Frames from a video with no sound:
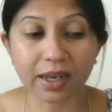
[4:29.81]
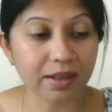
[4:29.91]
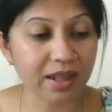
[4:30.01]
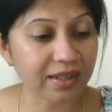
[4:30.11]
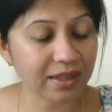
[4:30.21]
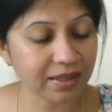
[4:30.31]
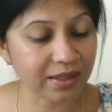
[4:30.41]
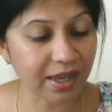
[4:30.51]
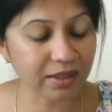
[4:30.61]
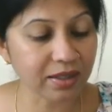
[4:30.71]
In that
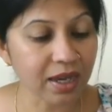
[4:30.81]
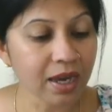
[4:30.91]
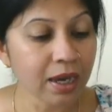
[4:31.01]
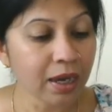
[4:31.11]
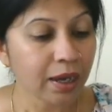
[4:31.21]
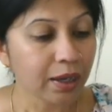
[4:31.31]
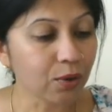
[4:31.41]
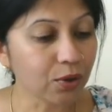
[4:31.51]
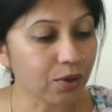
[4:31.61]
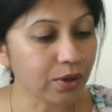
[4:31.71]
sense,
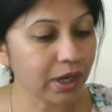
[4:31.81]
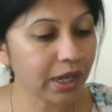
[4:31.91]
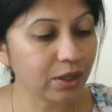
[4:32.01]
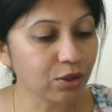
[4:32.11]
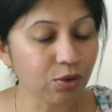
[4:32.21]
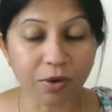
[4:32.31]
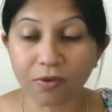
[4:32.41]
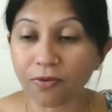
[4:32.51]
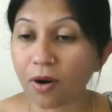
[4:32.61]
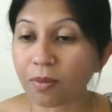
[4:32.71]
you don't need to
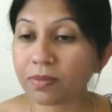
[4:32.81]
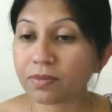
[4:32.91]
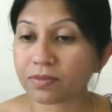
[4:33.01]
perform